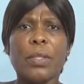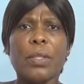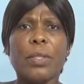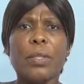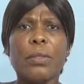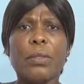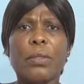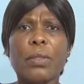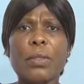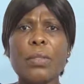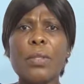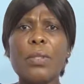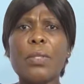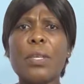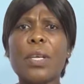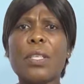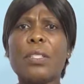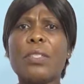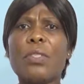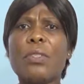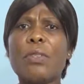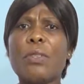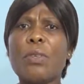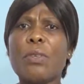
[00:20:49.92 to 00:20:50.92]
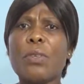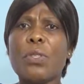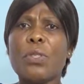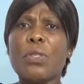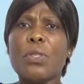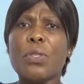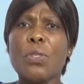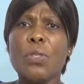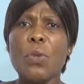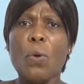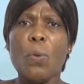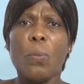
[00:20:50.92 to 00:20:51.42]
Do not use
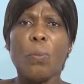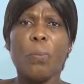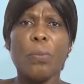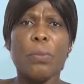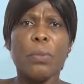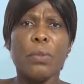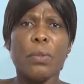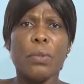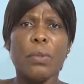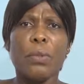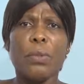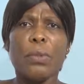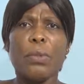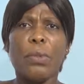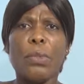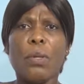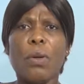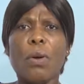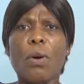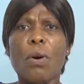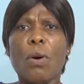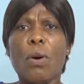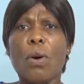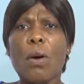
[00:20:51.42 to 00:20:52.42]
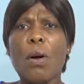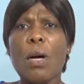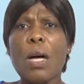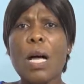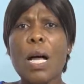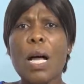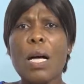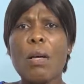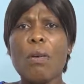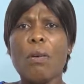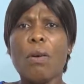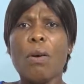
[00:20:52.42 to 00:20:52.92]
soap or
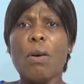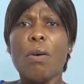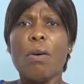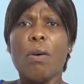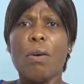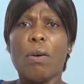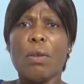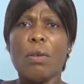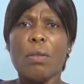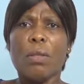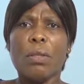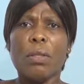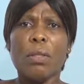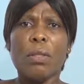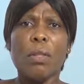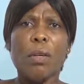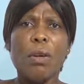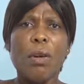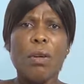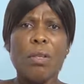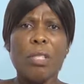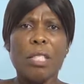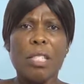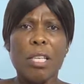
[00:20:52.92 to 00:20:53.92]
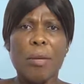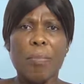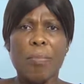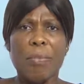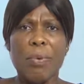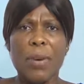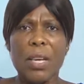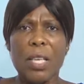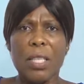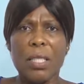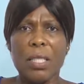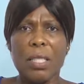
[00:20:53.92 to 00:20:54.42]
alcohol on the
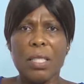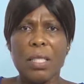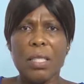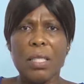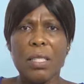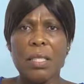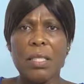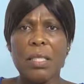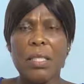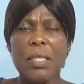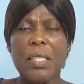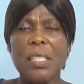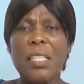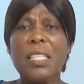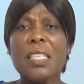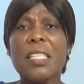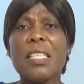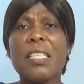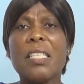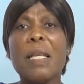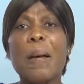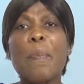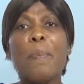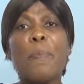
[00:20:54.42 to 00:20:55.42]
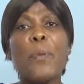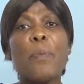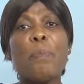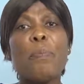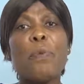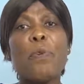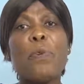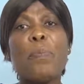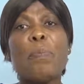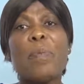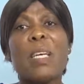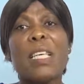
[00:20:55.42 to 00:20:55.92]
breast. Some
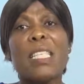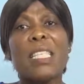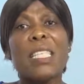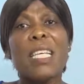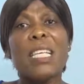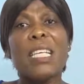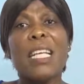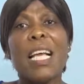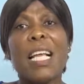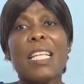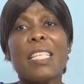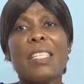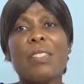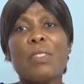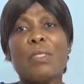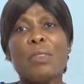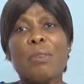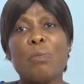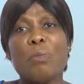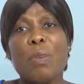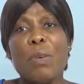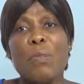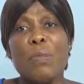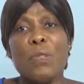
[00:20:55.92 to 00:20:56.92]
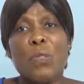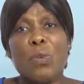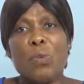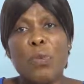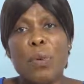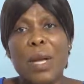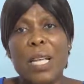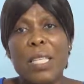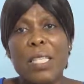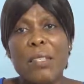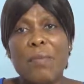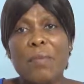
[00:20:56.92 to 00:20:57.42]
people may say that we've
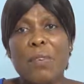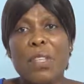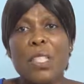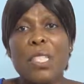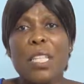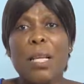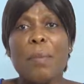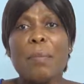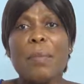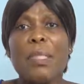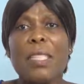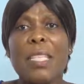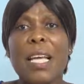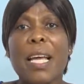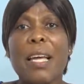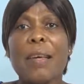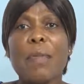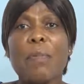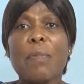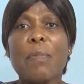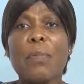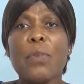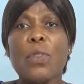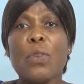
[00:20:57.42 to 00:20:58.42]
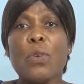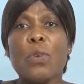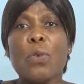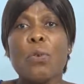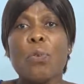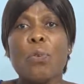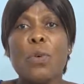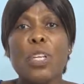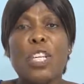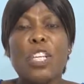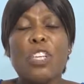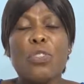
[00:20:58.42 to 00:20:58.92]
sweat for some time.
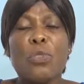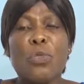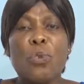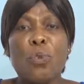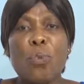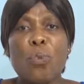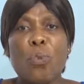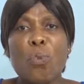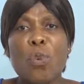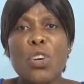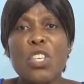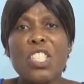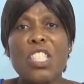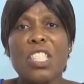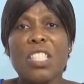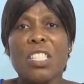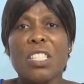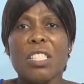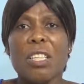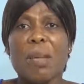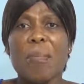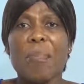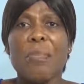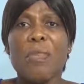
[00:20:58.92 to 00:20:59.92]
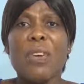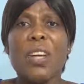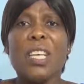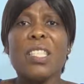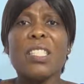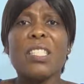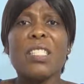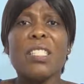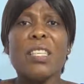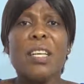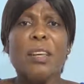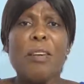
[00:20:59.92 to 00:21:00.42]
We need to wash the breast
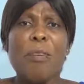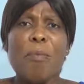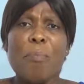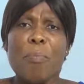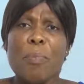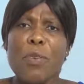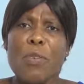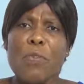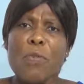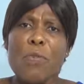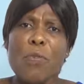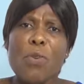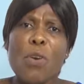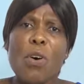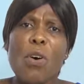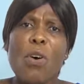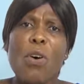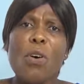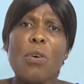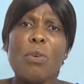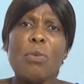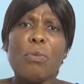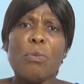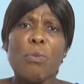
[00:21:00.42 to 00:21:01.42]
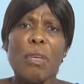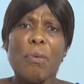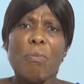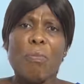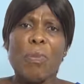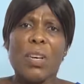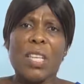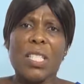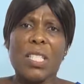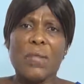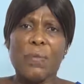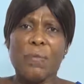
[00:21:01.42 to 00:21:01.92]
before we
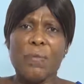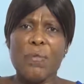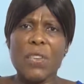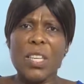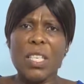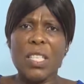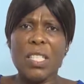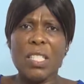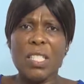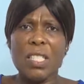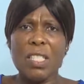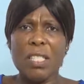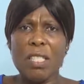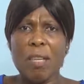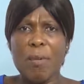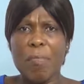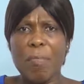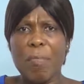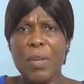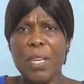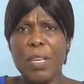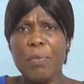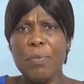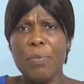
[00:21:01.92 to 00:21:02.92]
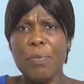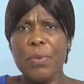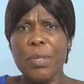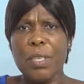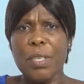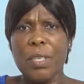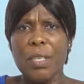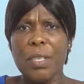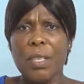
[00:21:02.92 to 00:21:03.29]
breastfeed the baby.